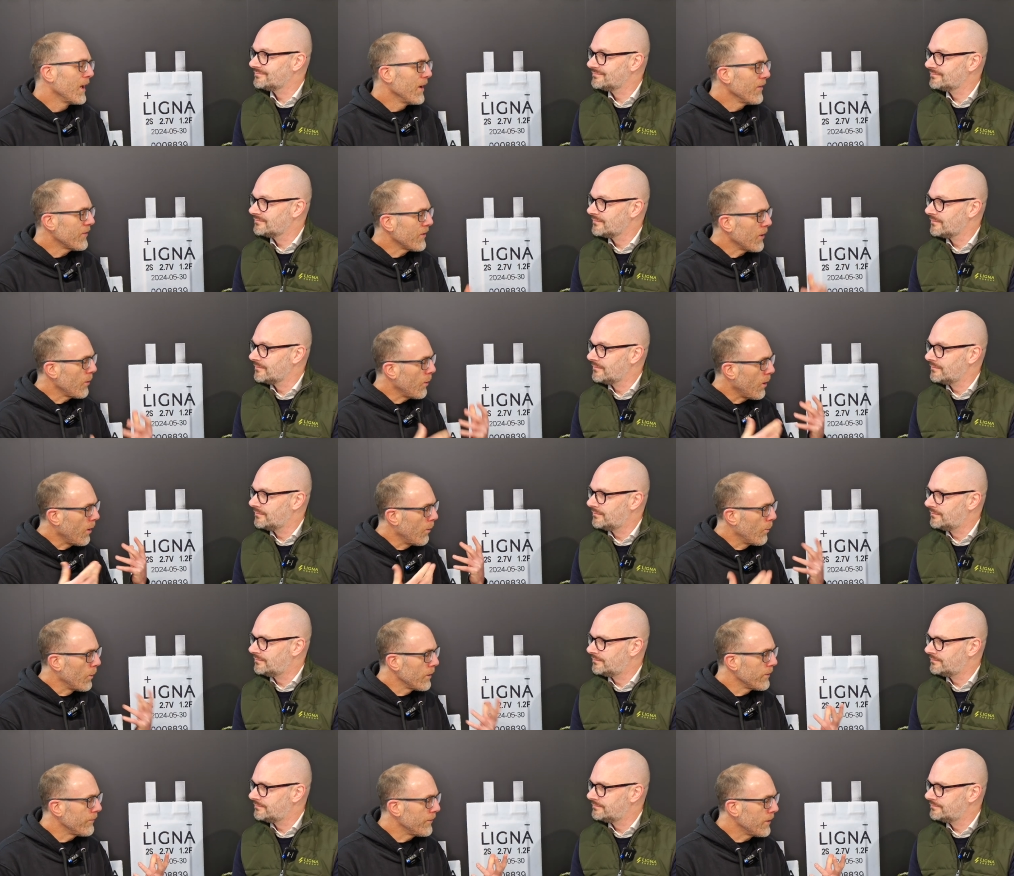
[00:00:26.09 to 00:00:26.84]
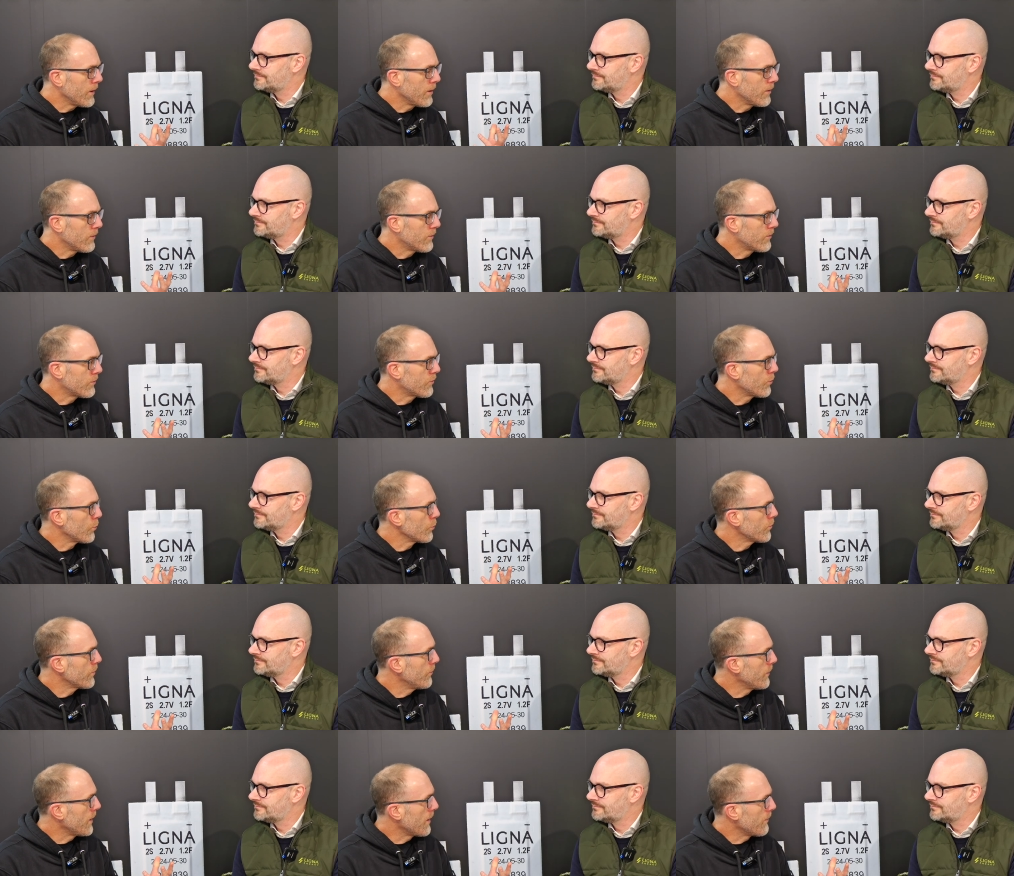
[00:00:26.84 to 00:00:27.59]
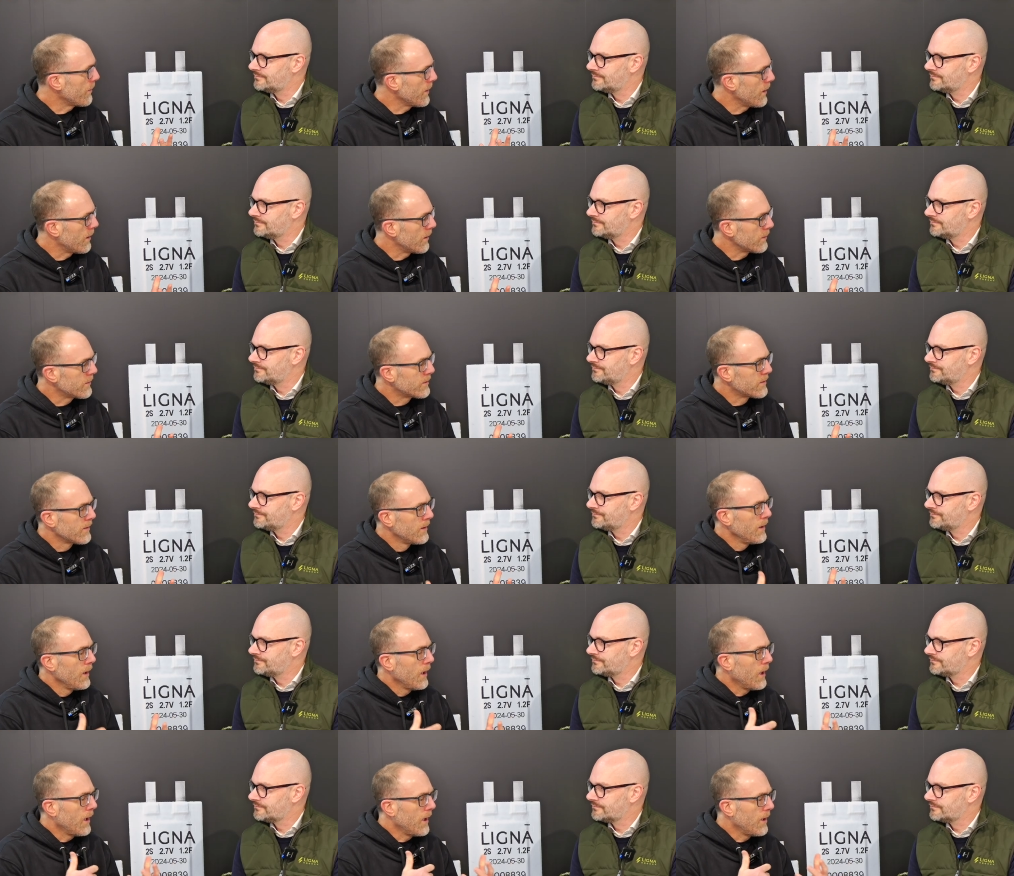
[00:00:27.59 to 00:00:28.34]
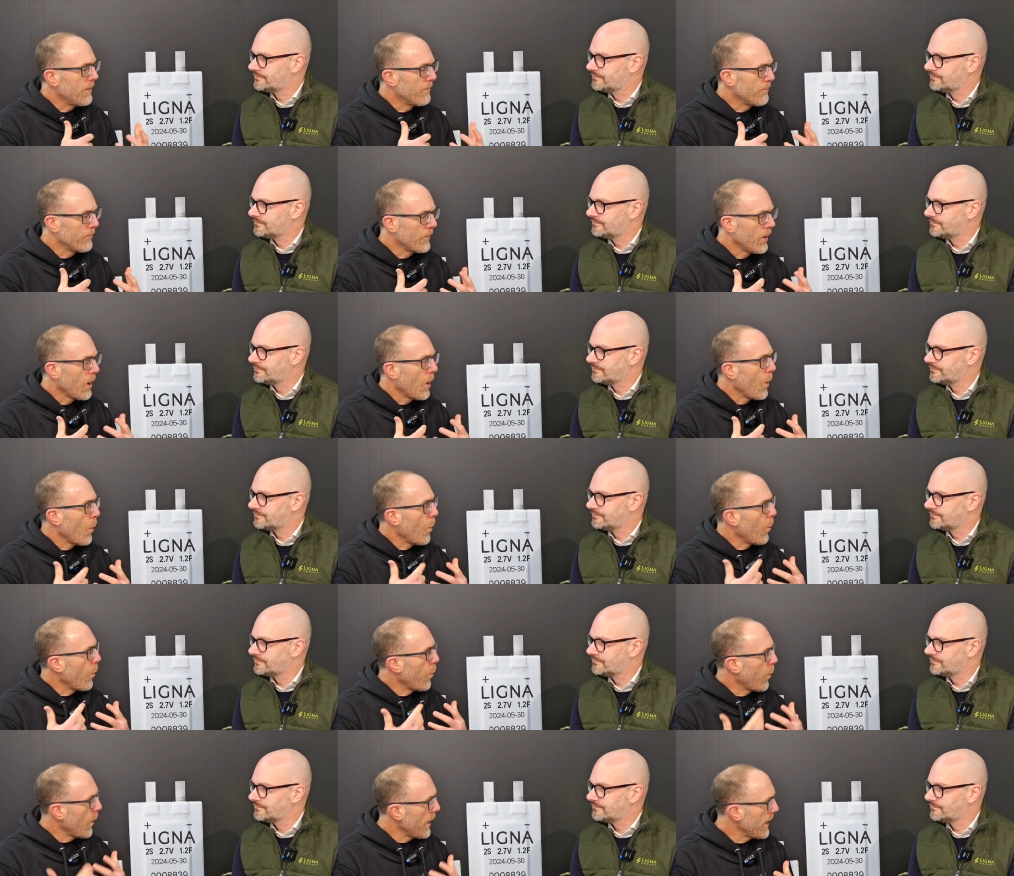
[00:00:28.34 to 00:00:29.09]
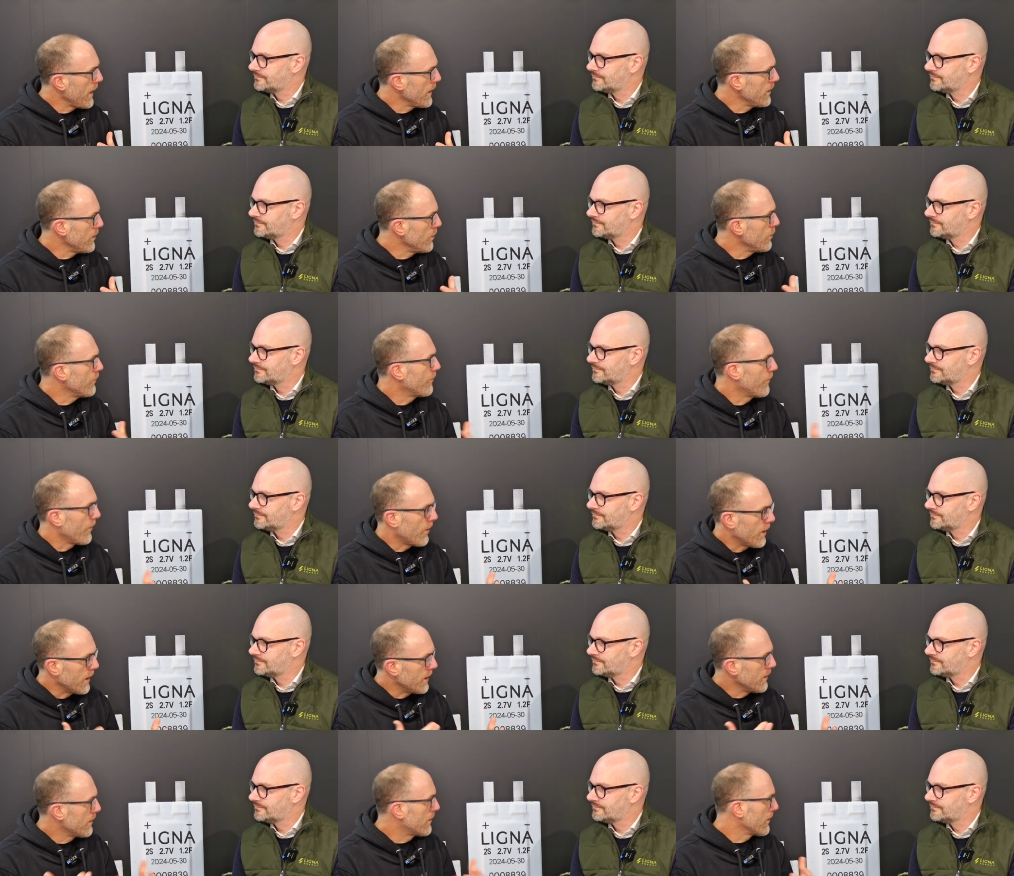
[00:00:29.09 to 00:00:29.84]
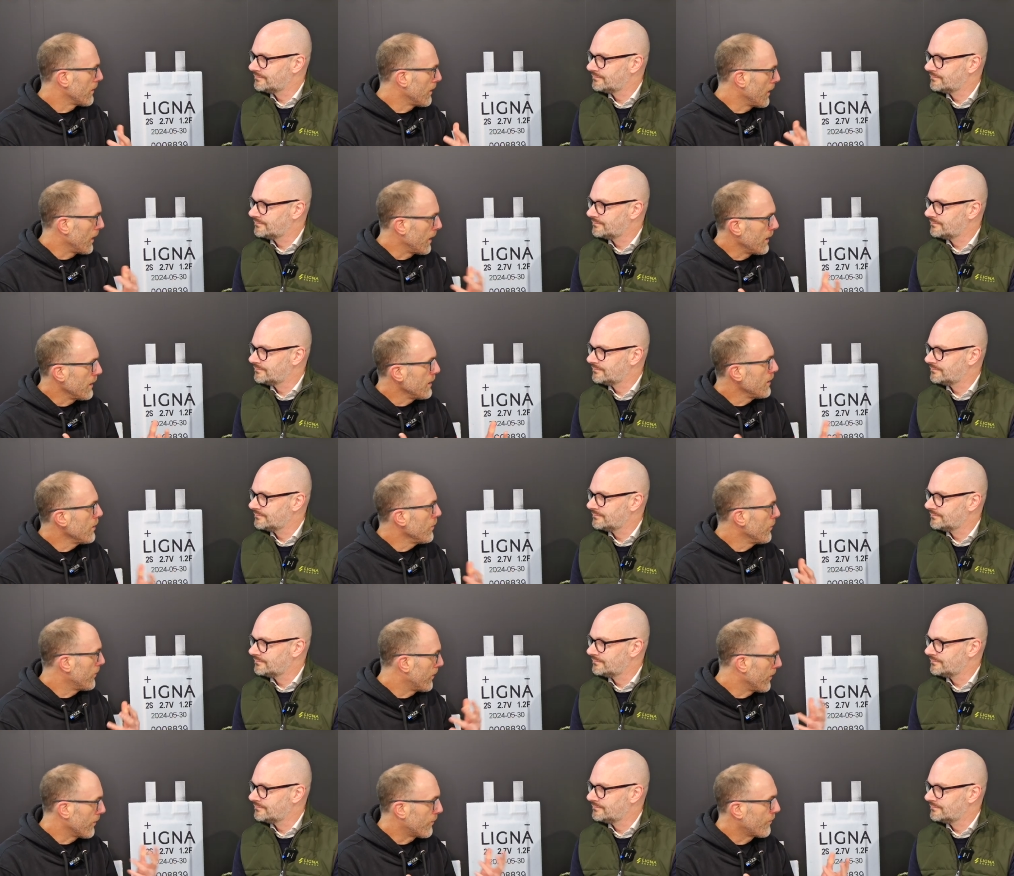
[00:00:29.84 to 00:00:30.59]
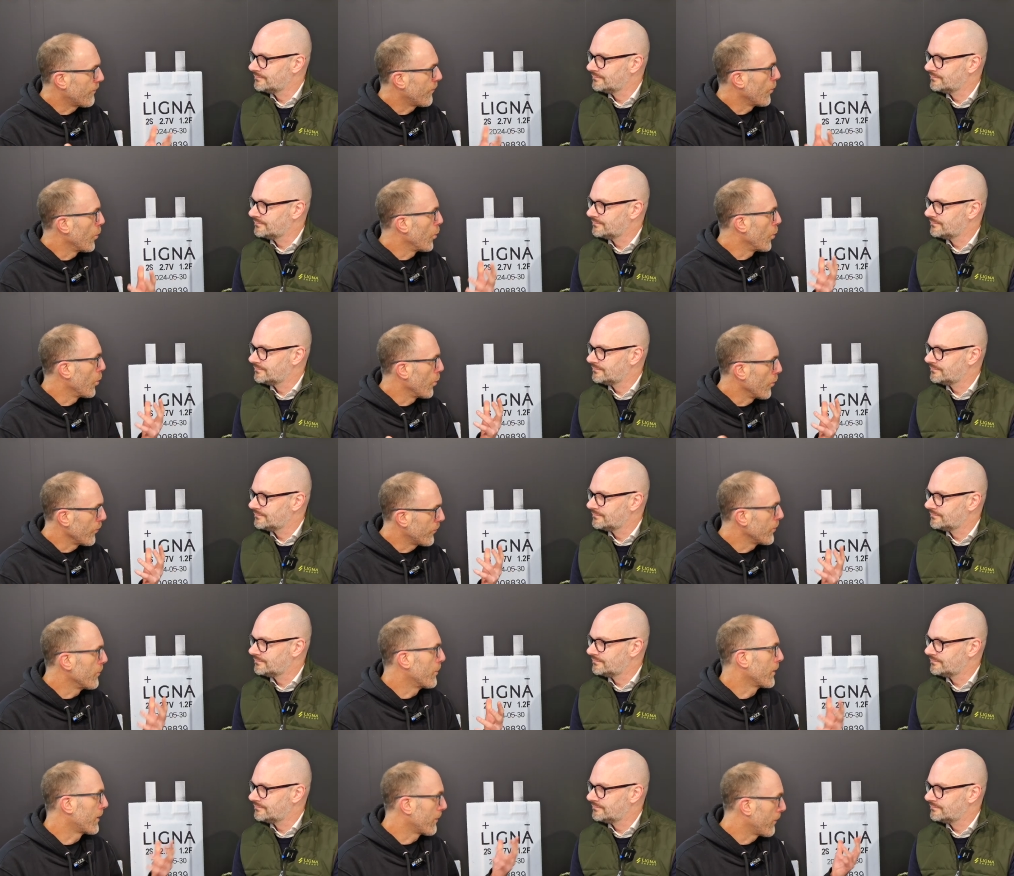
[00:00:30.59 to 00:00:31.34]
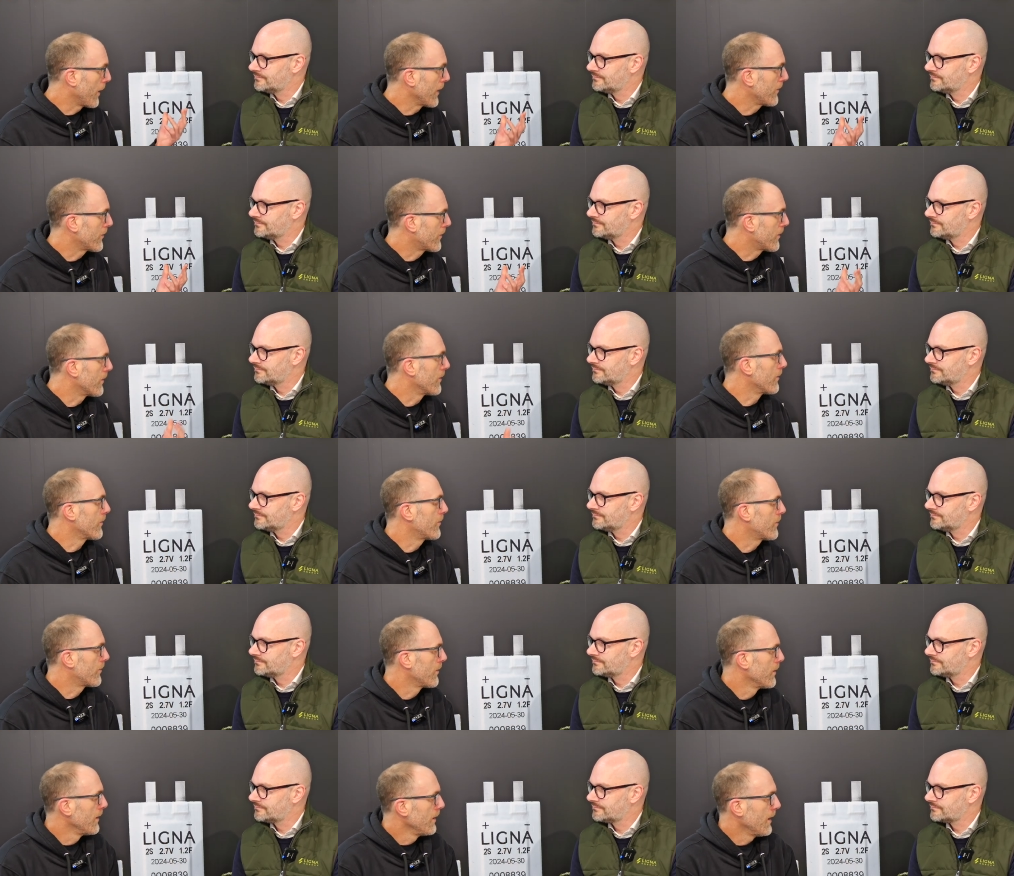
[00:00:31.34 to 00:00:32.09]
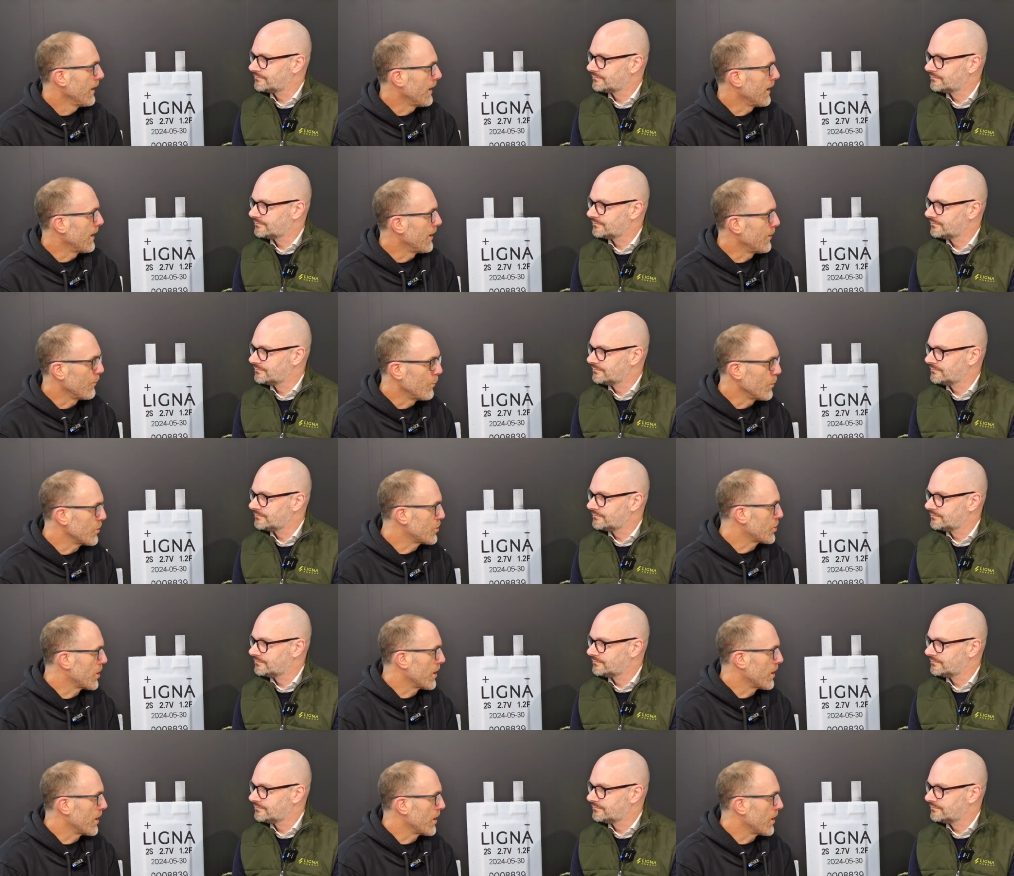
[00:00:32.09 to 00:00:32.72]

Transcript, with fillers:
Speaker 1: So I wonder if you could talk to me about where you find uses for supercapacitors, which